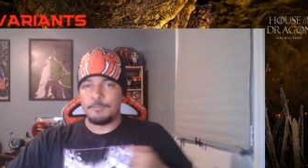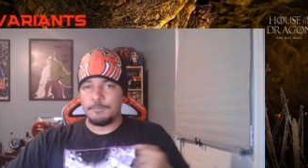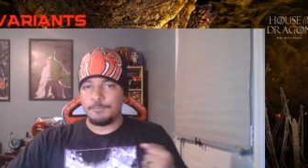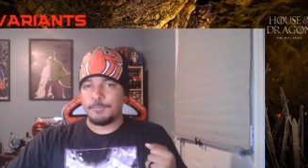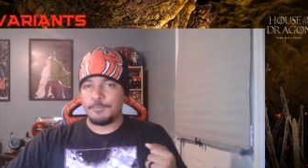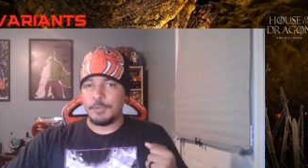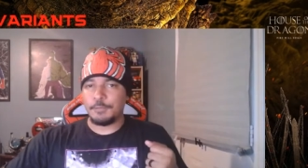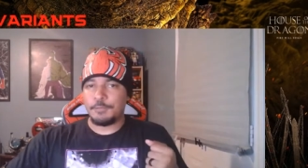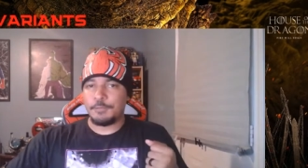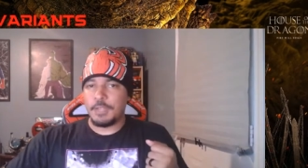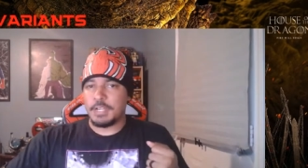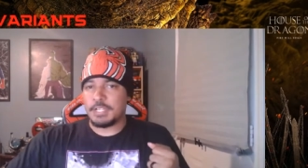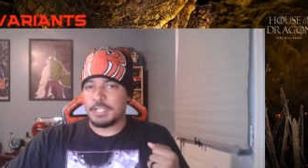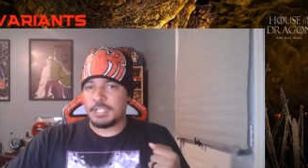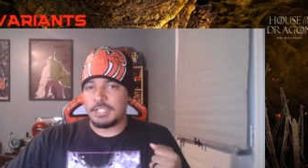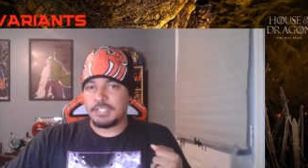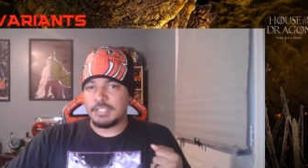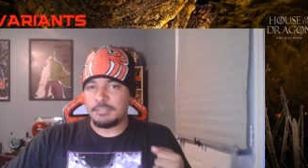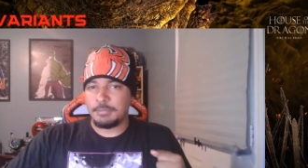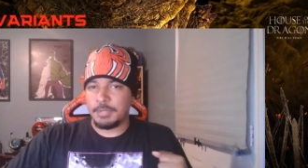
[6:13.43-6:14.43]
foot
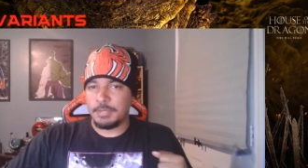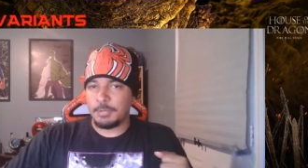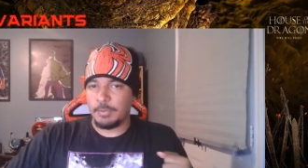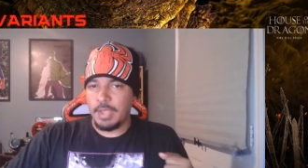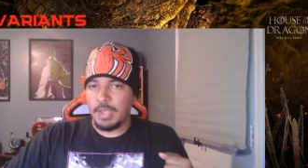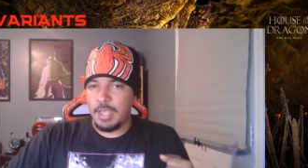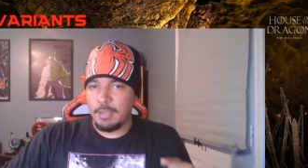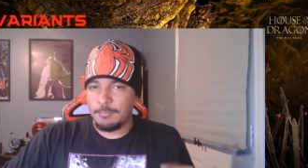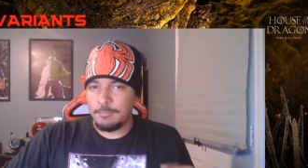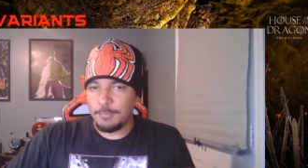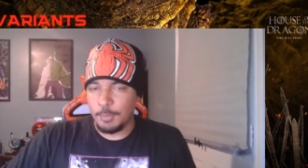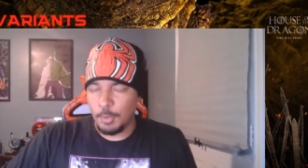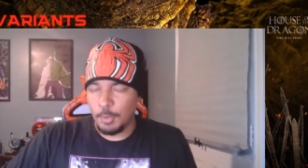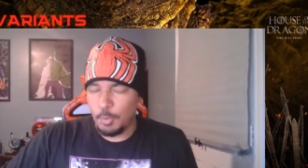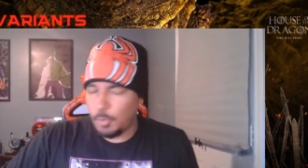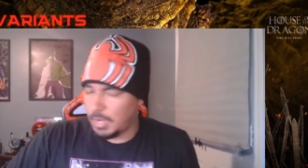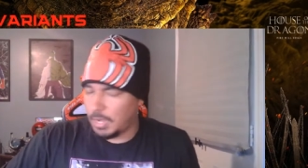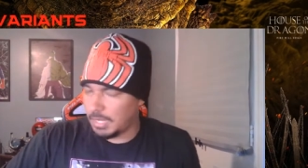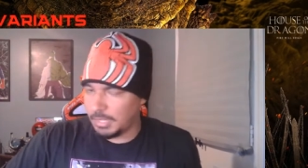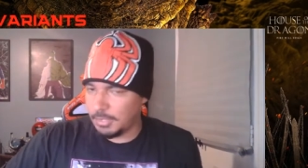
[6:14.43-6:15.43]
fetishes have been around for
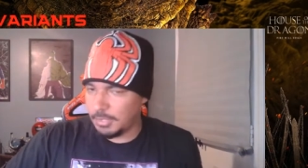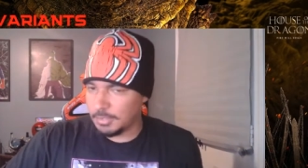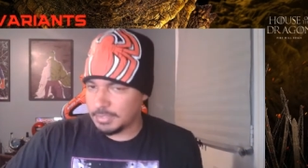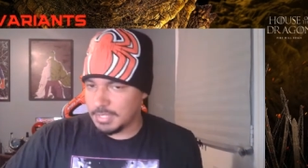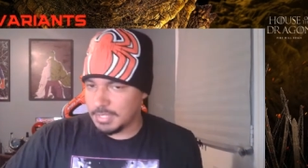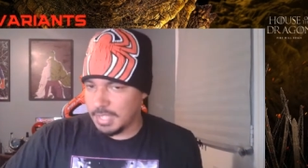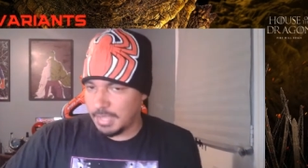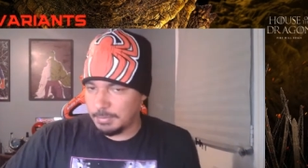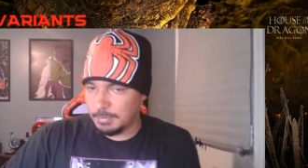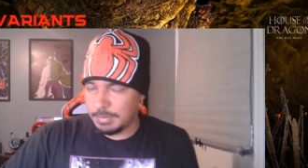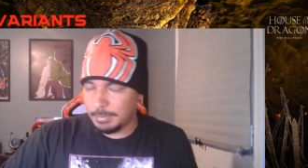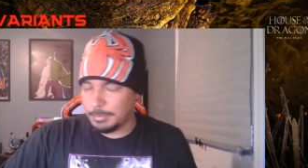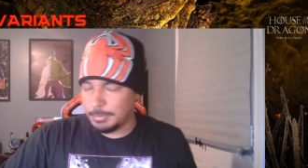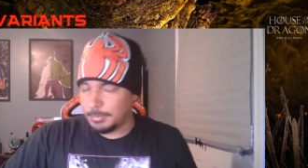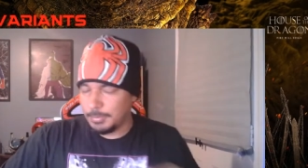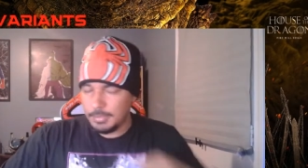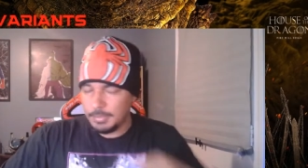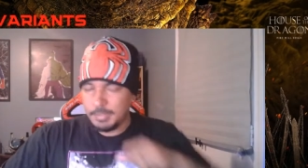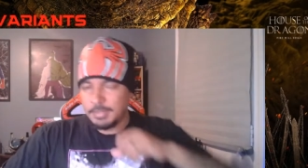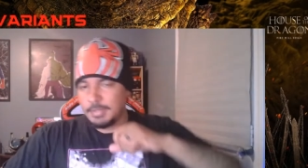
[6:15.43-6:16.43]
quite a long time,
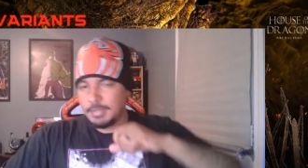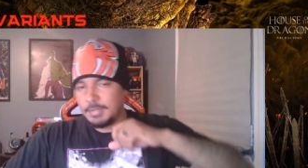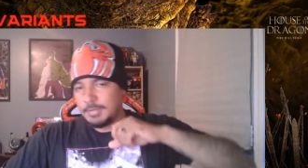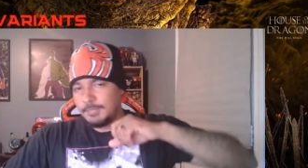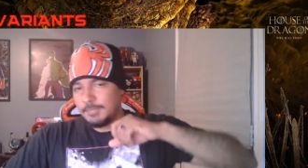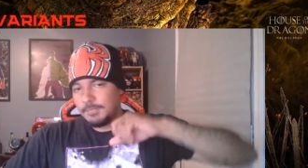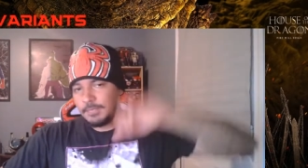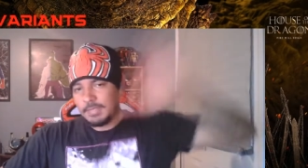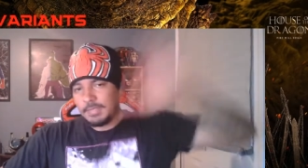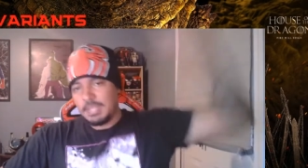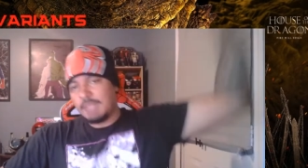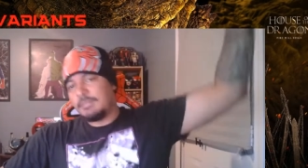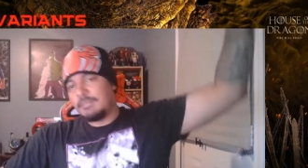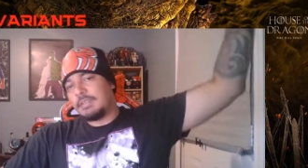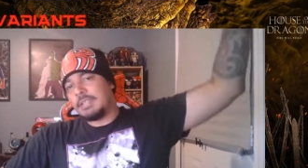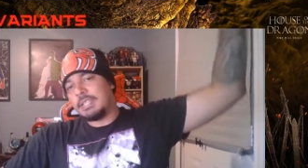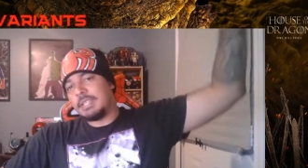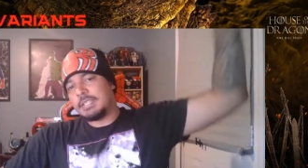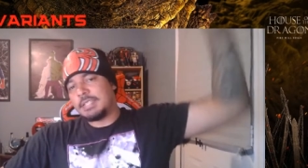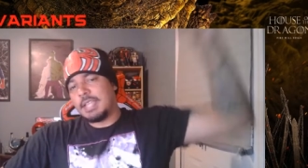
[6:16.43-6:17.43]
people, even
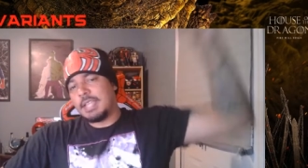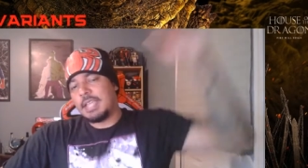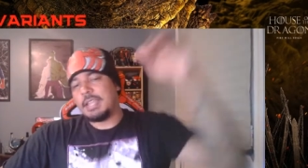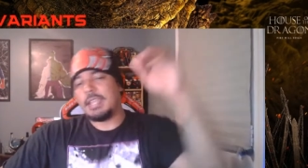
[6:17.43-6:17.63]
in this day and